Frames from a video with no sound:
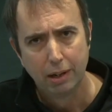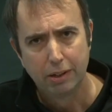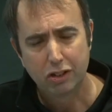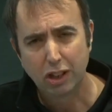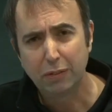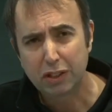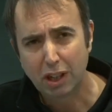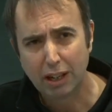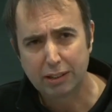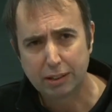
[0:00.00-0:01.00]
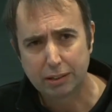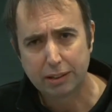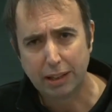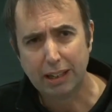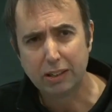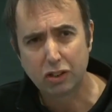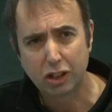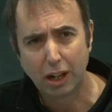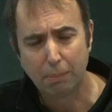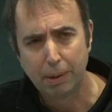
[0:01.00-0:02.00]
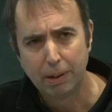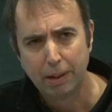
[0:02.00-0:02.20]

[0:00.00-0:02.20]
The chief scientist, Ian Chubb,